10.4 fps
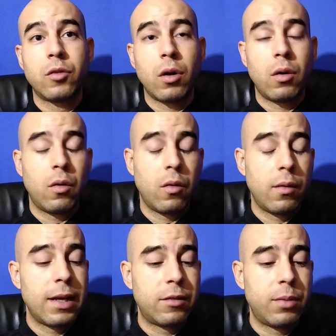So
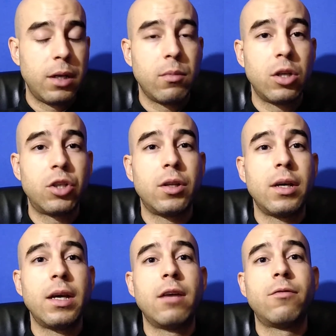that's pretty much all
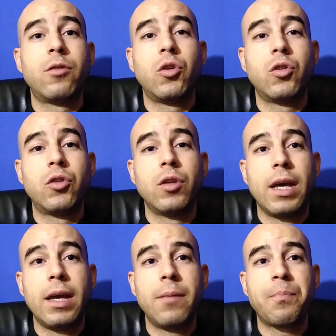I have for you
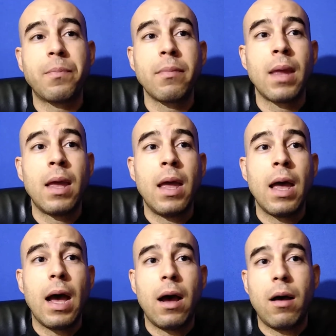today.
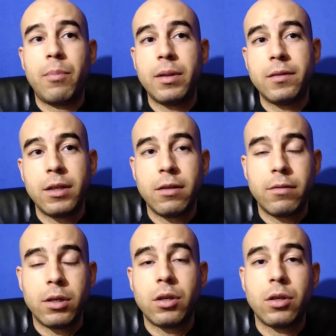Please leave
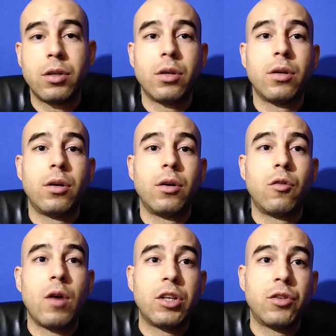your
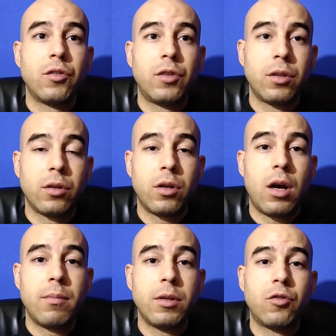questions in the
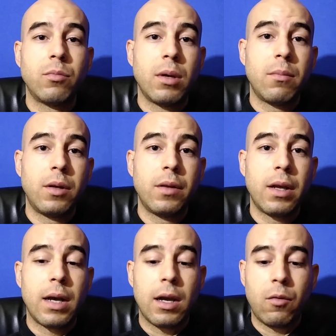comments. Remember
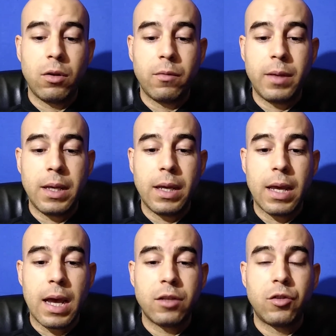that I will be
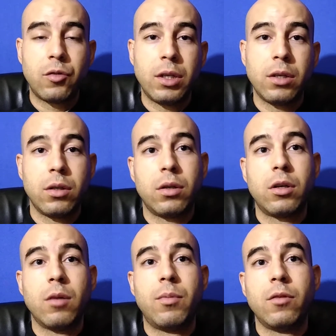answering a
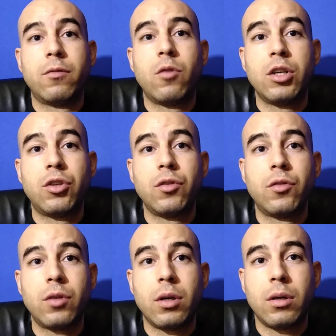couple of
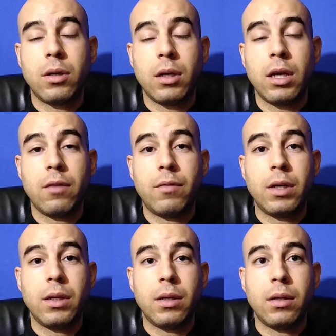questions
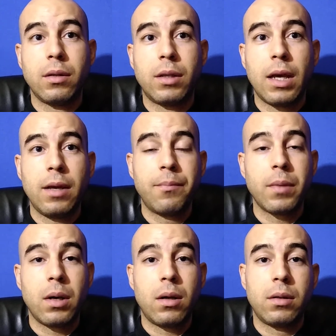every day,
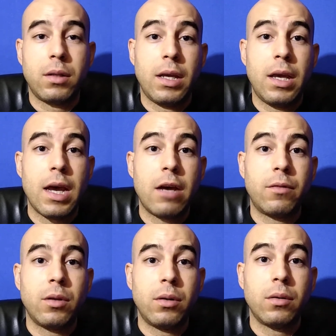the day
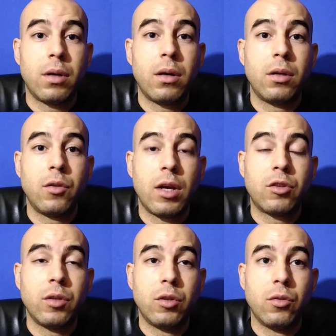after you
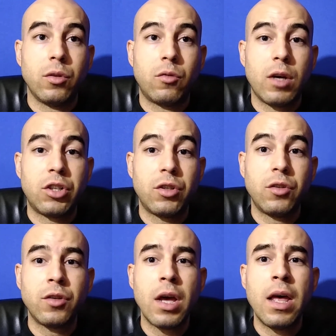actually do the
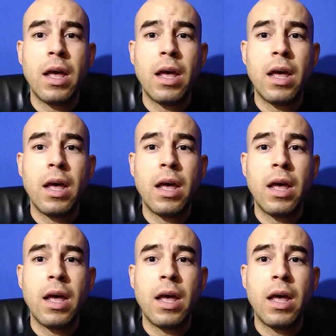questions.